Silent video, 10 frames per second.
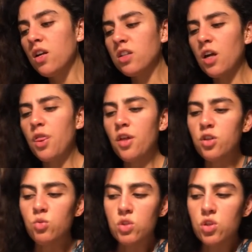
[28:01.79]
It's like, I thought
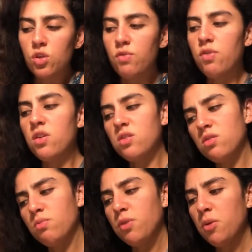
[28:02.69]
this would serve
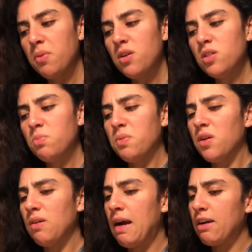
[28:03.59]
this purpose, but